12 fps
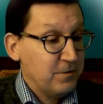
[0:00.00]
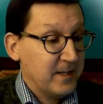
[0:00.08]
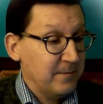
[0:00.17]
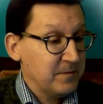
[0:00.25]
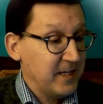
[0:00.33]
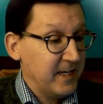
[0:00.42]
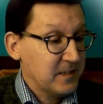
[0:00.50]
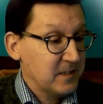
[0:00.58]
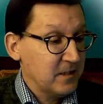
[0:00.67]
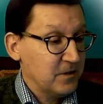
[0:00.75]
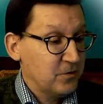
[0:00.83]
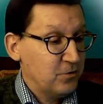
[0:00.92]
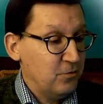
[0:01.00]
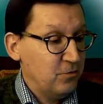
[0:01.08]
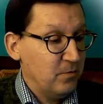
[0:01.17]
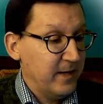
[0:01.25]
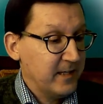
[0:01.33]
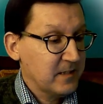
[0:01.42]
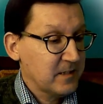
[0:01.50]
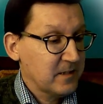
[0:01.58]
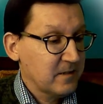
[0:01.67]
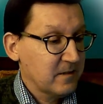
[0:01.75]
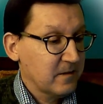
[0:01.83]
times x is 2x.